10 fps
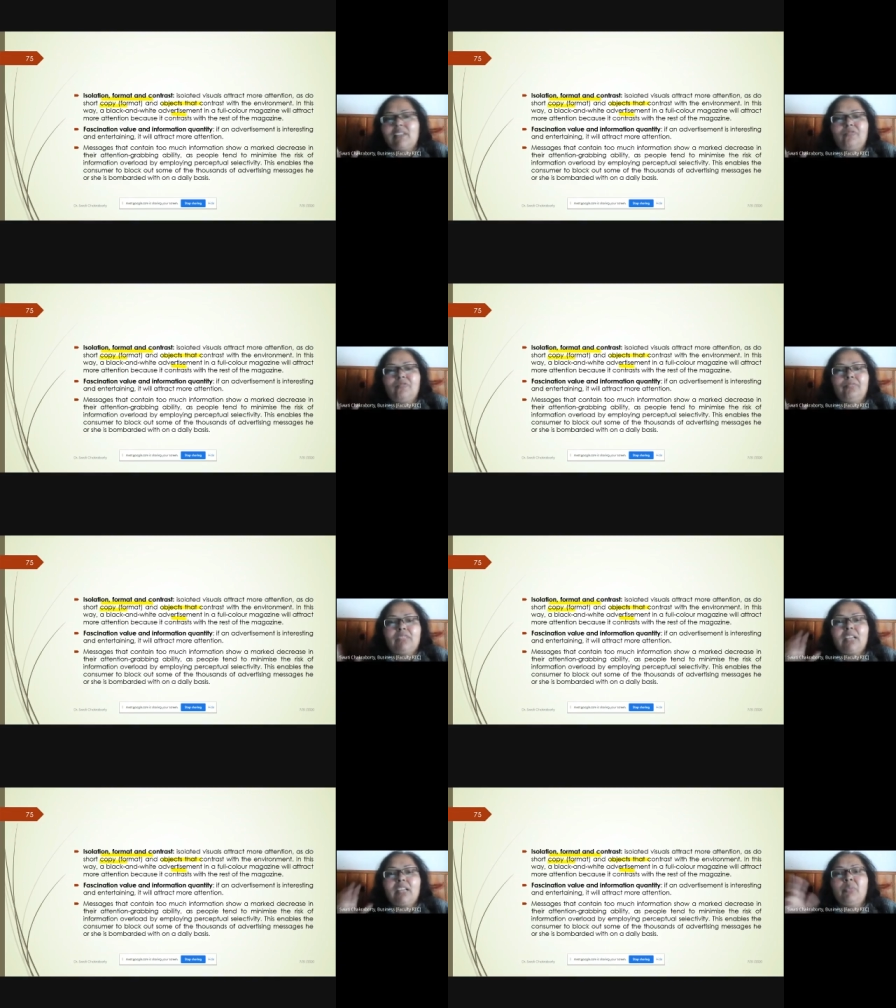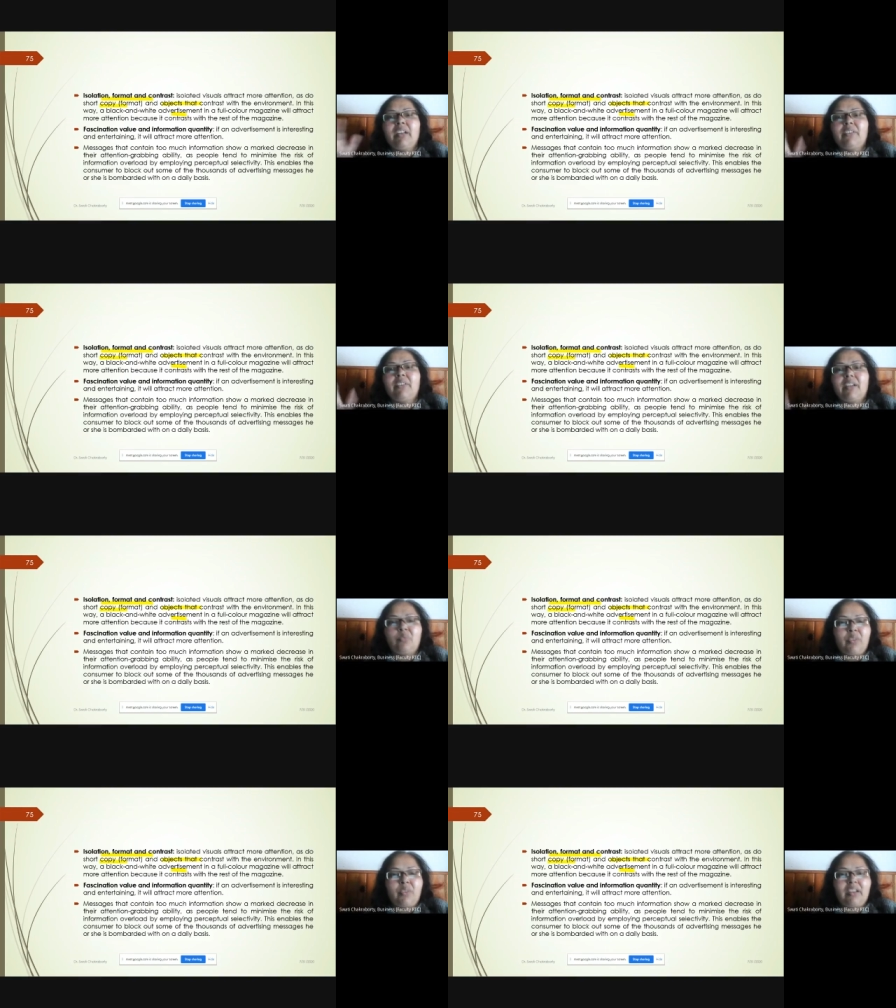That will attract more
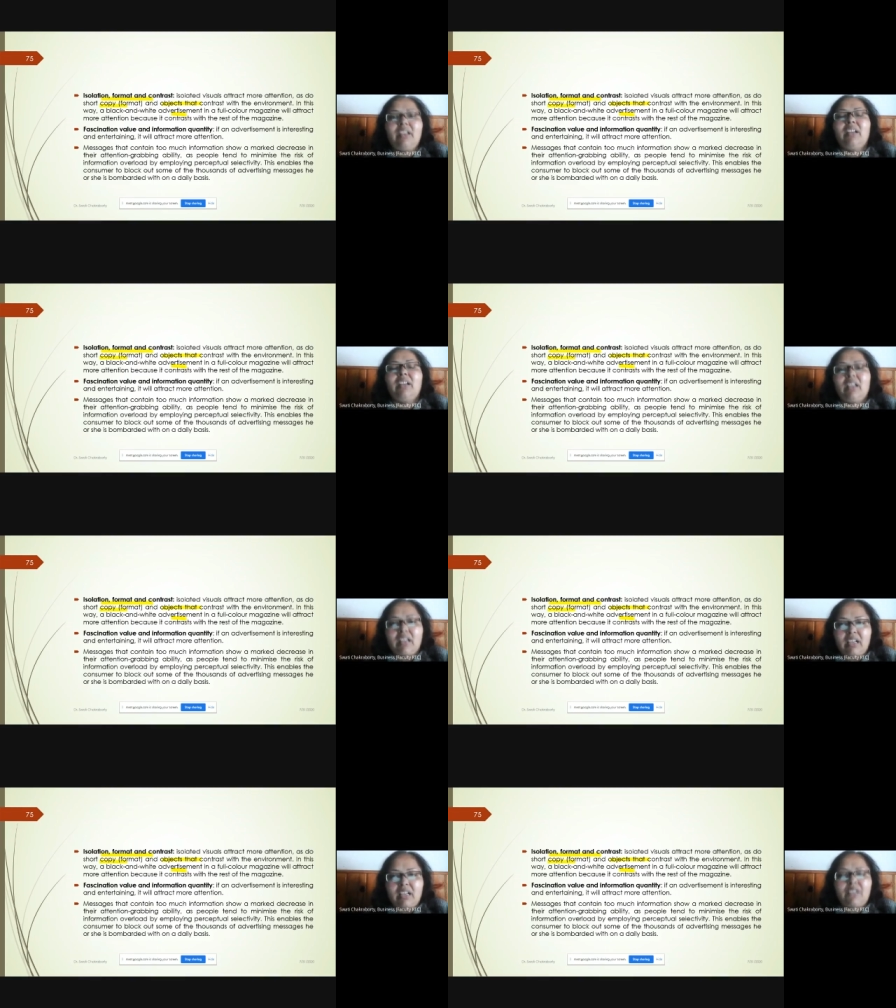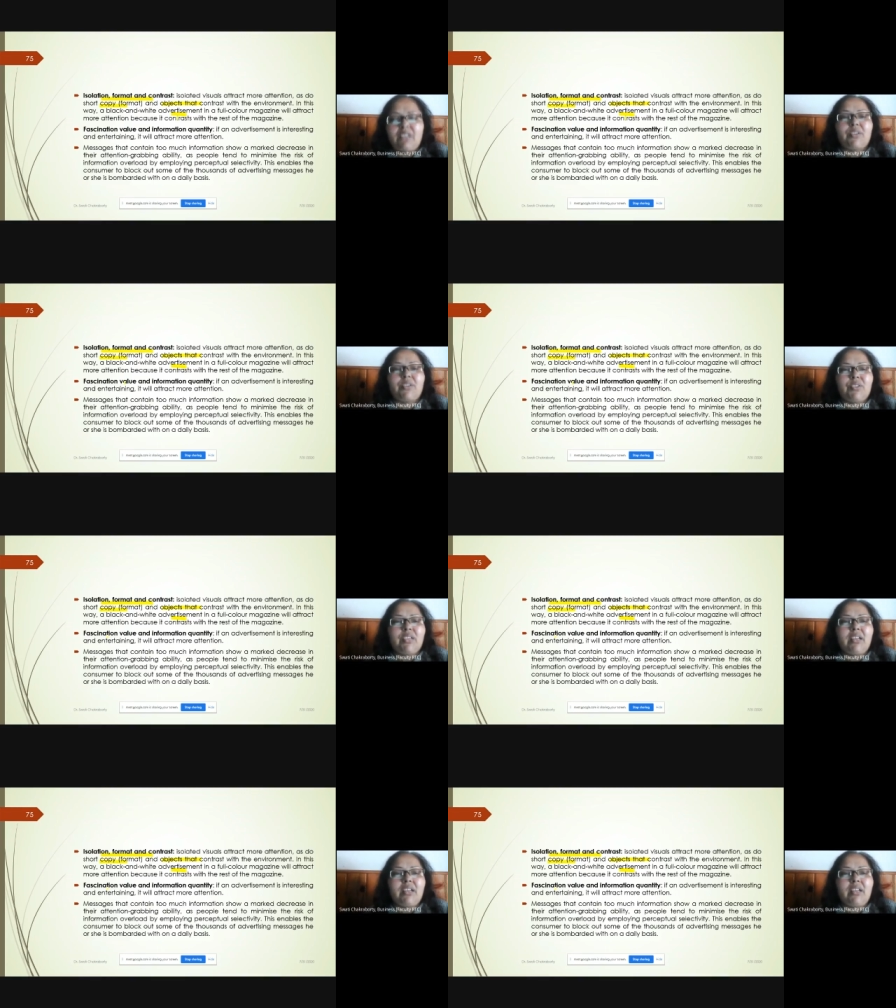attraction there.